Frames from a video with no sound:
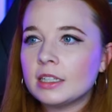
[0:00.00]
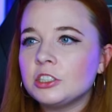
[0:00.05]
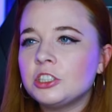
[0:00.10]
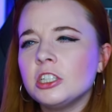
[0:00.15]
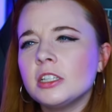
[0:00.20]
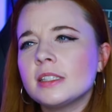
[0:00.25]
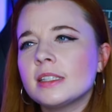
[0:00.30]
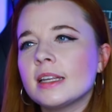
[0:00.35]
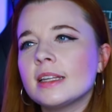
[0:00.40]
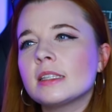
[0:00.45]

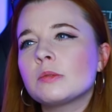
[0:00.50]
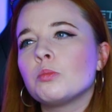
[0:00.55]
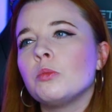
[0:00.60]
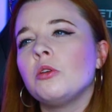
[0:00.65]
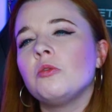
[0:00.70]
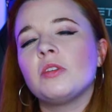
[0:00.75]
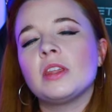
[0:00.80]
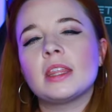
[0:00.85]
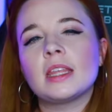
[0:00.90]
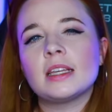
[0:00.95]
Just as
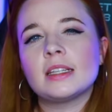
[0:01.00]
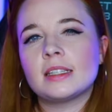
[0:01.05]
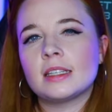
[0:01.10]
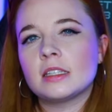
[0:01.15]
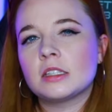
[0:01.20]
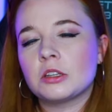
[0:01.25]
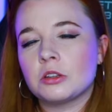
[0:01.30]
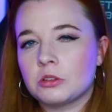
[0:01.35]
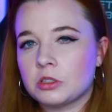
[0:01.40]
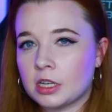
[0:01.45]
movie
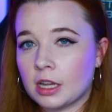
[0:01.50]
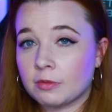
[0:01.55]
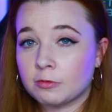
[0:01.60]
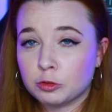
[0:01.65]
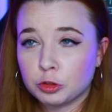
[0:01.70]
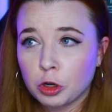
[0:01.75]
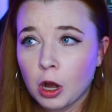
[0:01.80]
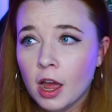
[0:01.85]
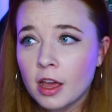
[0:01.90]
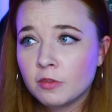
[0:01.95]
theaters used to have
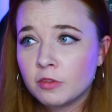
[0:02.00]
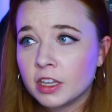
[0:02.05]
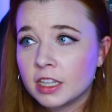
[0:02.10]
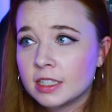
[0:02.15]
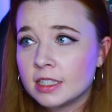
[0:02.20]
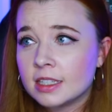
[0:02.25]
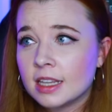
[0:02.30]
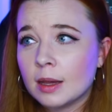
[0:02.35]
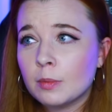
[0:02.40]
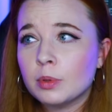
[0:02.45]

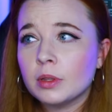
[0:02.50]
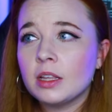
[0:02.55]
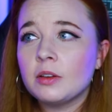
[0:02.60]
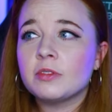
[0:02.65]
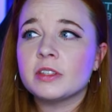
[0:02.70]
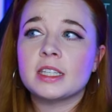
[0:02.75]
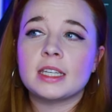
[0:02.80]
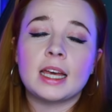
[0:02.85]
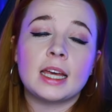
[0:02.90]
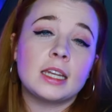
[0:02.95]
drive-ins, I believe
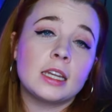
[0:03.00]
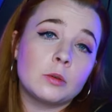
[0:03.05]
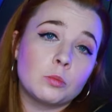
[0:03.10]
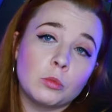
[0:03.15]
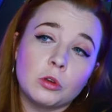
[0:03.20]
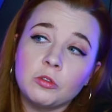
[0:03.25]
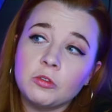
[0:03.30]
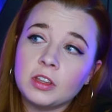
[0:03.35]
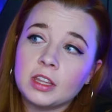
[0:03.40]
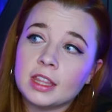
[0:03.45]
a standard
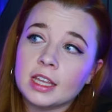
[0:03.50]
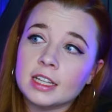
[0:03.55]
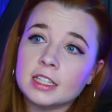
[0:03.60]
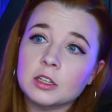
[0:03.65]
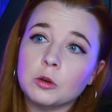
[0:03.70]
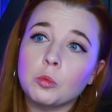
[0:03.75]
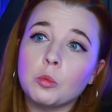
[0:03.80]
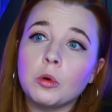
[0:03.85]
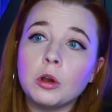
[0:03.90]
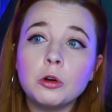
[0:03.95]
movie
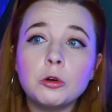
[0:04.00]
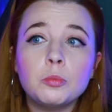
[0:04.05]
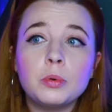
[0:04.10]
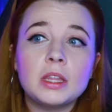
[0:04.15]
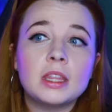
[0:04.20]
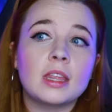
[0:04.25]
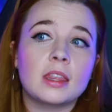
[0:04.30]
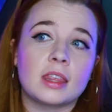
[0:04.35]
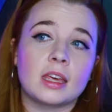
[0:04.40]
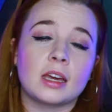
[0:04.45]
theater will
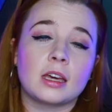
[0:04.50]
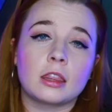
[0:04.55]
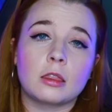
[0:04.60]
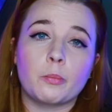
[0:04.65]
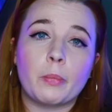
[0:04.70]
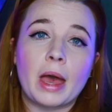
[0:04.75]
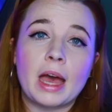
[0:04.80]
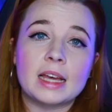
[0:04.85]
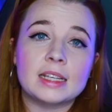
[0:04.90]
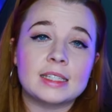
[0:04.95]
be the thing of the
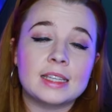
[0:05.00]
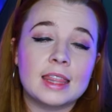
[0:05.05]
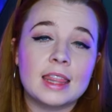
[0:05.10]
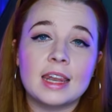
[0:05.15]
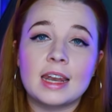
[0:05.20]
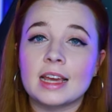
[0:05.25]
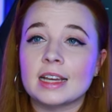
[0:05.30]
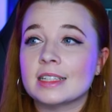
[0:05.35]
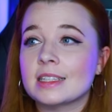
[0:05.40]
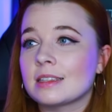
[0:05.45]
past in
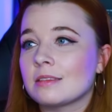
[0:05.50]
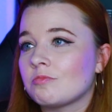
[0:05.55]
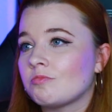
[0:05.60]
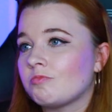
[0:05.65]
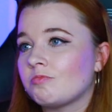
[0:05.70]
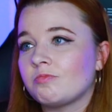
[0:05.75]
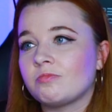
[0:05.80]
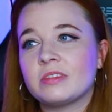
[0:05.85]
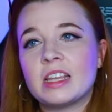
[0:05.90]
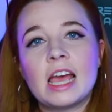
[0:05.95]
the next
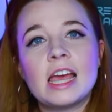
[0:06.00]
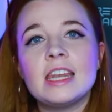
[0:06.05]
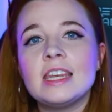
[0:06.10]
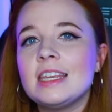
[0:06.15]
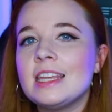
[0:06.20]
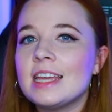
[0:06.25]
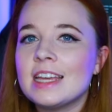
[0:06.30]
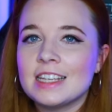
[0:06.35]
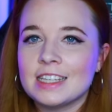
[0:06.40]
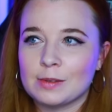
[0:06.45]
10
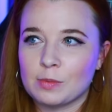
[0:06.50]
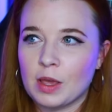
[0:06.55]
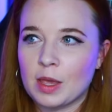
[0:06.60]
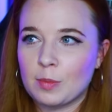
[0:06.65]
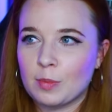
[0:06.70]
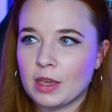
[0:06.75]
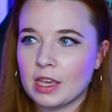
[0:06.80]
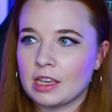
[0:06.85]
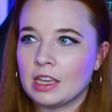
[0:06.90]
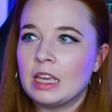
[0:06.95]
years
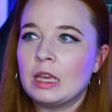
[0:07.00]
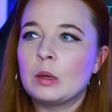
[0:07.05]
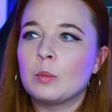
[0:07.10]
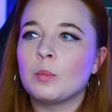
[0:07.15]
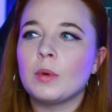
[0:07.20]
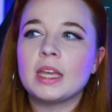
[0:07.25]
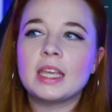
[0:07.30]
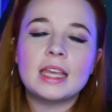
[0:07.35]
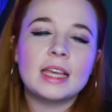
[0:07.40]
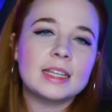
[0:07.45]
maybe,
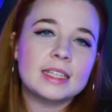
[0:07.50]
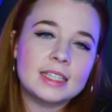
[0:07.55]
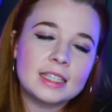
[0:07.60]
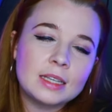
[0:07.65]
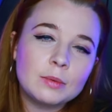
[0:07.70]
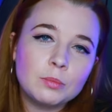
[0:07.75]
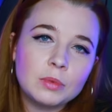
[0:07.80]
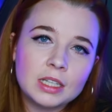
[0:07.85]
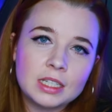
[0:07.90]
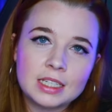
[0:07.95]
making a
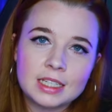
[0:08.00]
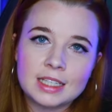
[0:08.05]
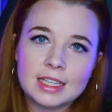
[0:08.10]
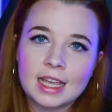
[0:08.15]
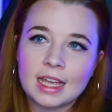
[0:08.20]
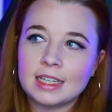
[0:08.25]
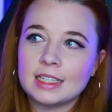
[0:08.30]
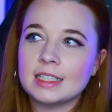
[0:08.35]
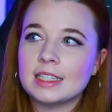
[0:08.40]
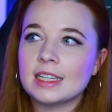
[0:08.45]
similar
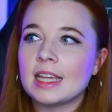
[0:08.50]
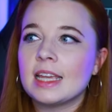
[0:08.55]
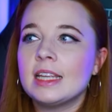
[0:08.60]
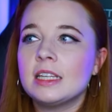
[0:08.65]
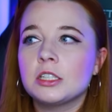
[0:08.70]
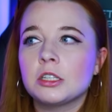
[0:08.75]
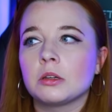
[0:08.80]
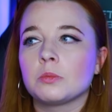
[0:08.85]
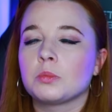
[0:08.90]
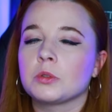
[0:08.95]
descent
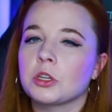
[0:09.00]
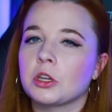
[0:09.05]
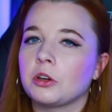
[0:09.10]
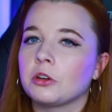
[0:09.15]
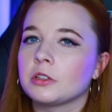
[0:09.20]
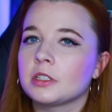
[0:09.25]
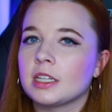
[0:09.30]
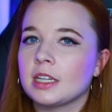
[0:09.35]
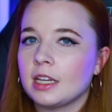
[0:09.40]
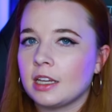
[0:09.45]
into
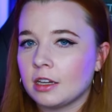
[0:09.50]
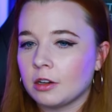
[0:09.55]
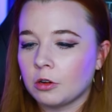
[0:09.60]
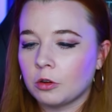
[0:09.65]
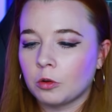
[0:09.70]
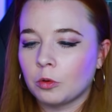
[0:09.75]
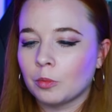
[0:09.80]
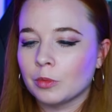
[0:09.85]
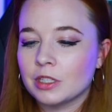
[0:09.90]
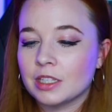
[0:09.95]
obscurity,
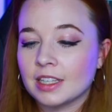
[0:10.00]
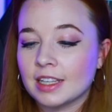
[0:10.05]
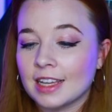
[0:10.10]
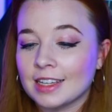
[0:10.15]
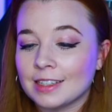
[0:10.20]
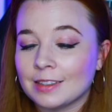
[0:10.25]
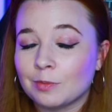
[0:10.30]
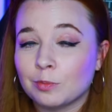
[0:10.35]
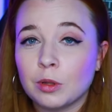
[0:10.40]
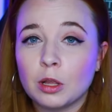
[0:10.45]
almost
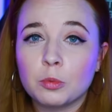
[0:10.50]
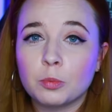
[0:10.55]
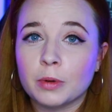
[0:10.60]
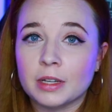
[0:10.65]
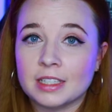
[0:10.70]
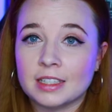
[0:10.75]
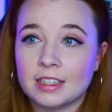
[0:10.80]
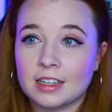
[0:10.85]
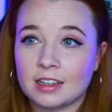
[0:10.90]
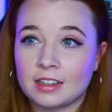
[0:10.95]
like
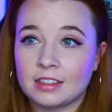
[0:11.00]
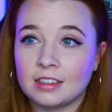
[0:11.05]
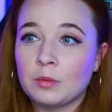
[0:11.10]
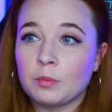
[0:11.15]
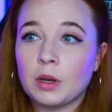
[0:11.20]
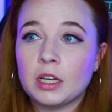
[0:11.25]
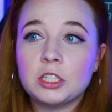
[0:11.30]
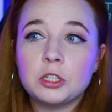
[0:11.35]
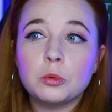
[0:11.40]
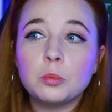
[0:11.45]
Blockbuster.
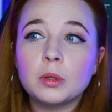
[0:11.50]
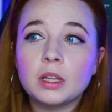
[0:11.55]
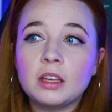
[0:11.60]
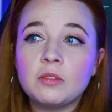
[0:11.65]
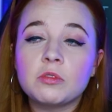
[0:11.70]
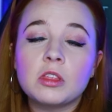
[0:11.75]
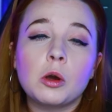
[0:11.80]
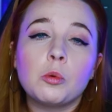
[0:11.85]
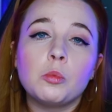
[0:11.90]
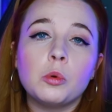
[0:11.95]
But I do
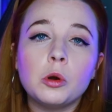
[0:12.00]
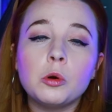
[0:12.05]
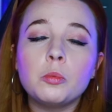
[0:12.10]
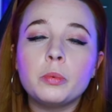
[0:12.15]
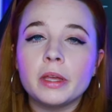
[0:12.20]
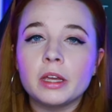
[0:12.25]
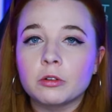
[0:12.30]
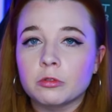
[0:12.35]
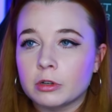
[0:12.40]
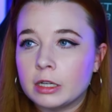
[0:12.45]
believe there will
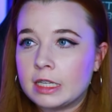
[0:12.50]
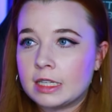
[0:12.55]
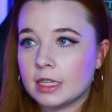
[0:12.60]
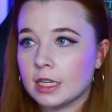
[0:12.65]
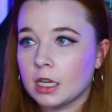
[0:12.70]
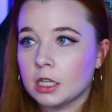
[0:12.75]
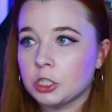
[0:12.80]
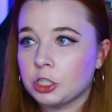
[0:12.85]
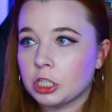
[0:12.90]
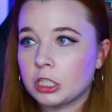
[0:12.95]
be a
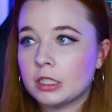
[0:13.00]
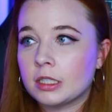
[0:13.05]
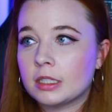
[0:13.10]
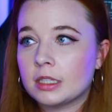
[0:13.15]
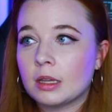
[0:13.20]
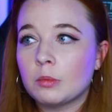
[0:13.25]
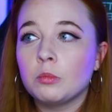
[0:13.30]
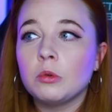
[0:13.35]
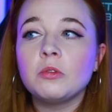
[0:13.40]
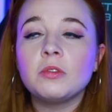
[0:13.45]

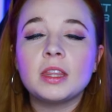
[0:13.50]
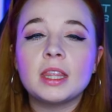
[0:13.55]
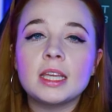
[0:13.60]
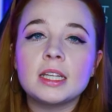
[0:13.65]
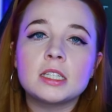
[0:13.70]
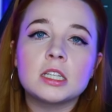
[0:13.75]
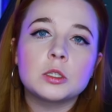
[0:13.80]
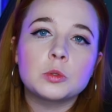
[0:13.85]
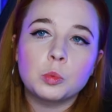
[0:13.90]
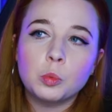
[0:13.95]
resurgence, and movie
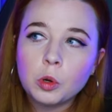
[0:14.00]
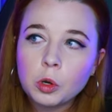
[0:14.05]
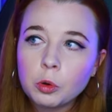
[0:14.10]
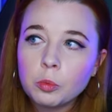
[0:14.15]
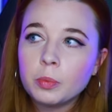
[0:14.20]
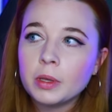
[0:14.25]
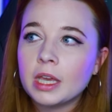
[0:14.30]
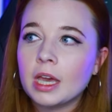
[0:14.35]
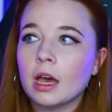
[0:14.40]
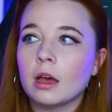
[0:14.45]
theaters will
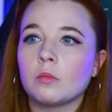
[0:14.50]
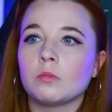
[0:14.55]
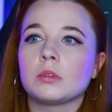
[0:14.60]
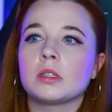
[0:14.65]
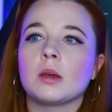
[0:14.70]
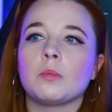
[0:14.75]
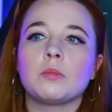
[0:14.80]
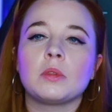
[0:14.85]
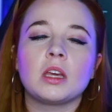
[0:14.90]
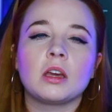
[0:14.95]
become
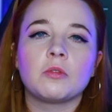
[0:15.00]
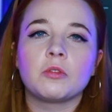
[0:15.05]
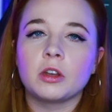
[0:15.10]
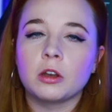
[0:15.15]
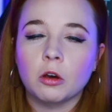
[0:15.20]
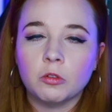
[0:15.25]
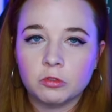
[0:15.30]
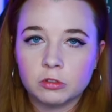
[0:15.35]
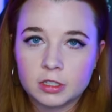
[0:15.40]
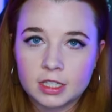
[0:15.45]
something of a
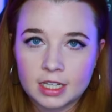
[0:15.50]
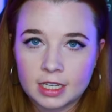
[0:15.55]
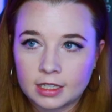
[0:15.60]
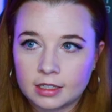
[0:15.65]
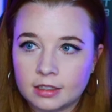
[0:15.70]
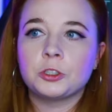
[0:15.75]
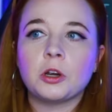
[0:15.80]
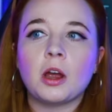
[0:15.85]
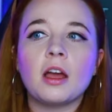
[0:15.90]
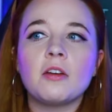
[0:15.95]

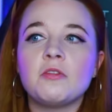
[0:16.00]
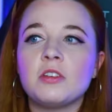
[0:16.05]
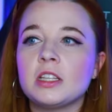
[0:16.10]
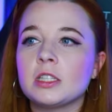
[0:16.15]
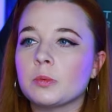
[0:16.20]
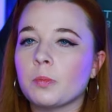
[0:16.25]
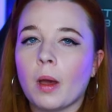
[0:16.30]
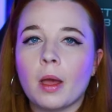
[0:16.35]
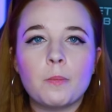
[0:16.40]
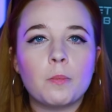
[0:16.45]
novelty.
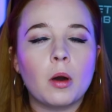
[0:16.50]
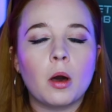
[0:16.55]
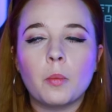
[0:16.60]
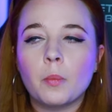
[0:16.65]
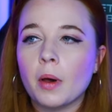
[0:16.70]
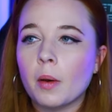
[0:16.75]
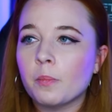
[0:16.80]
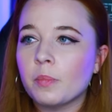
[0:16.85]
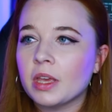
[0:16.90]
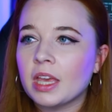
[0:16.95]
Drive-ins might
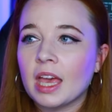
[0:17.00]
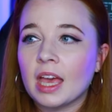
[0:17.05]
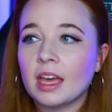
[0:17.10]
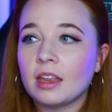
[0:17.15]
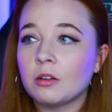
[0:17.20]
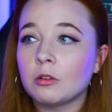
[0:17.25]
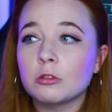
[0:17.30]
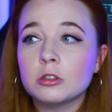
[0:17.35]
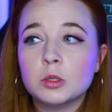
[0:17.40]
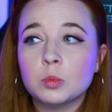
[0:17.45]
pop up
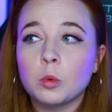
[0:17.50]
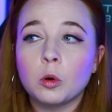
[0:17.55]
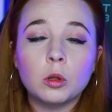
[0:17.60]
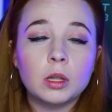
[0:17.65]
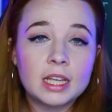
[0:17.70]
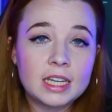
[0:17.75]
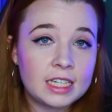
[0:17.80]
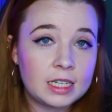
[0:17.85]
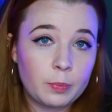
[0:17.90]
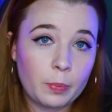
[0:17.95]
again, or
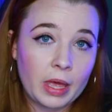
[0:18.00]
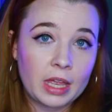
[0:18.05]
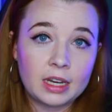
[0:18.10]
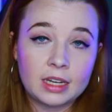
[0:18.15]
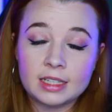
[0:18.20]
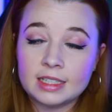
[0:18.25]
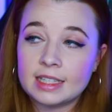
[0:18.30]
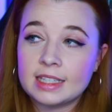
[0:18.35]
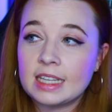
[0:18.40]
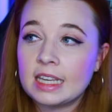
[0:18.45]
small
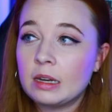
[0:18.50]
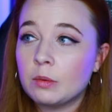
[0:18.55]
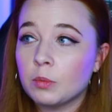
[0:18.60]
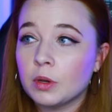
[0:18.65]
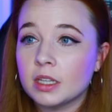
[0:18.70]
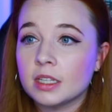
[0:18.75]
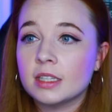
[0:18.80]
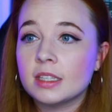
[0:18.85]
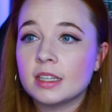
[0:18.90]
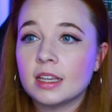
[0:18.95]
independent
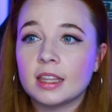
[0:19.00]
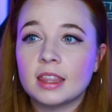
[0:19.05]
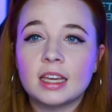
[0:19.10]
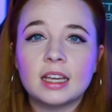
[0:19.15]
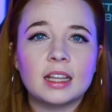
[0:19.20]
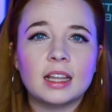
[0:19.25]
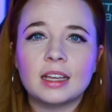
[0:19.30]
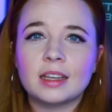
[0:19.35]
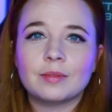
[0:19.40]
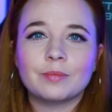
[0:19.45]
cinemas. I
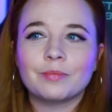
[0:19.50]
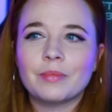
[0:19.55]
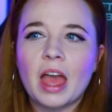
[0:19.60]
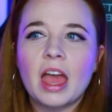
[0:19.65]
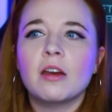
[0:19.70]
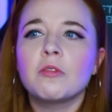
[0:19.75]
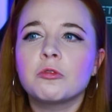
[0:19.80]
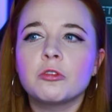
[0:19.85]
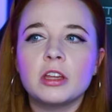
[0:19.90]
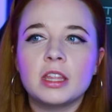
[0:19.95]
think like
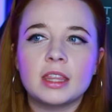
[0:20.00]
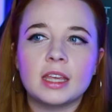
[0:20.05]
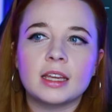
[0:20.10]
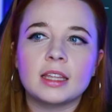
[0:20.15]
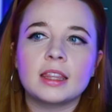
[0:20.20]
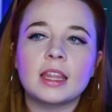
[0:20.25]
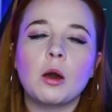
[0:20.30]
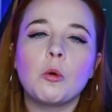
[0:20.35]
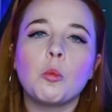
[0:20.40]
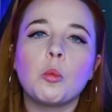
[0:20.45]

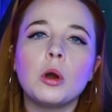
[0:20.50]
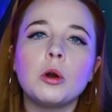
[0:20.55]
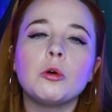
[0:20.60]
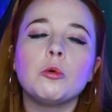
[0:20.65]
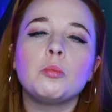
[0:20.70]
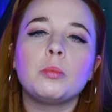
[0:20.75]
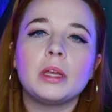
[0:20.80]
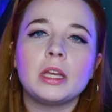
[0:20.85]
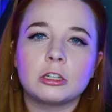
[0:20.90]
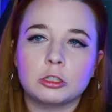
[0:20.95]
everything, there
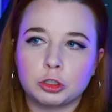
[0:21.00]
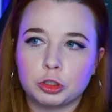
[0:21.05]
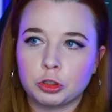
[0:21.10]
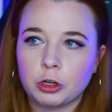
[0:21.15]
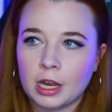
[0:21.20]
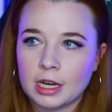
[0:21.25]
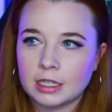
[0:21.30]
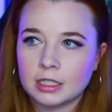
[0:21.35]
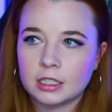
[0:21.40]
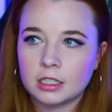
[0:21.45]
will be a
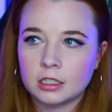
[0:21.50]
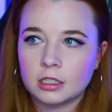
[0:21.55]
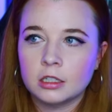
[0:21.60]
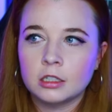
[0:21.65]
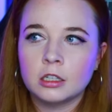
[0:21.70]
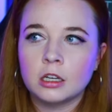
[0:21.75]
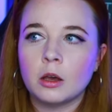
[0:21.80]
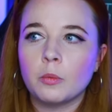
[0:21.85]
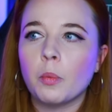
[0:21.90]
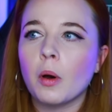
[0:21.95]
trend,
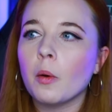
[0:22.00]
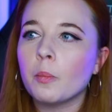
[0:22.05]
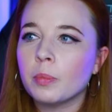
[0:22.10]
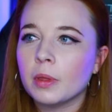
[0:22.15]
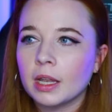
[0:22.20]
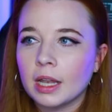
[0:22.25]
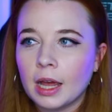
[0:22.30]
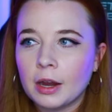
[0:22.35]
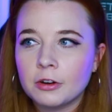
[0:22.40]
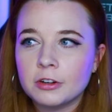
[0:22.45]
a
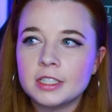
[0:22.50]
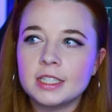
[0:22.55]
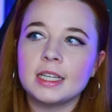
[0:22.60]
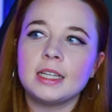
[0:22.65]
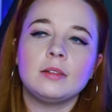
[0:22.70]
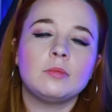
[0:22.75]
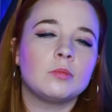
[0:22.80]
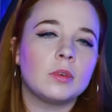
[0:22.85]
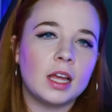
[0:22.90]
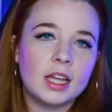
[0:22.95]

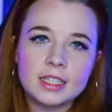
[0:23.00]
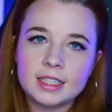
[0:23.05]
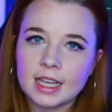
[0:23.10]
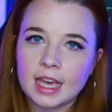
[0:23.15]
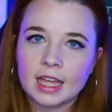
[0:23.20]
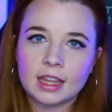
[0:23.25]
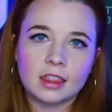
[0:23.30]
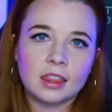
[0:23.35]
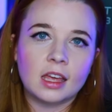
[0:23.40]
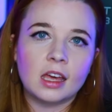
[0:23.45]
popularity, a
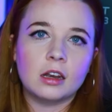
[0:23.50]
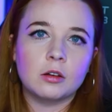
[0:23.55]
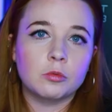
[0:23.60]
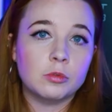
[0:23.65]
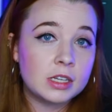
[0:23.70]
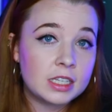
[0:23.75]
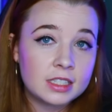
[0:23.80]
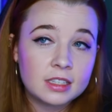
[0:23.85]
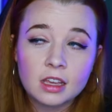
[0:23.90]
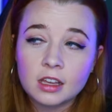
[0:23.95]
death, and a
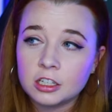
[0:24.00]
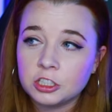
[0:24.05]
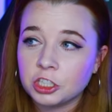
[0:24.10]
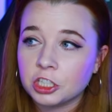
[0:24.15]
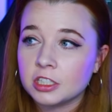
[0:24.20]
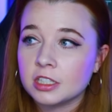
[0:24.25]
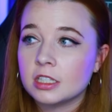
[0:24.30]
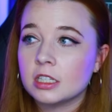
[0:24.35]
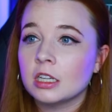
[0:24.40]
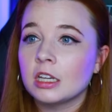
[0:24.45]

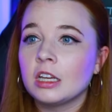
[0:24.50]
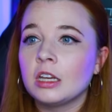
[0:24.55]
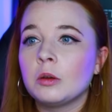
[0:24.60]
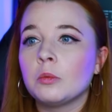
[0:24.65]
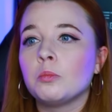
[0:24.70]
resurgence.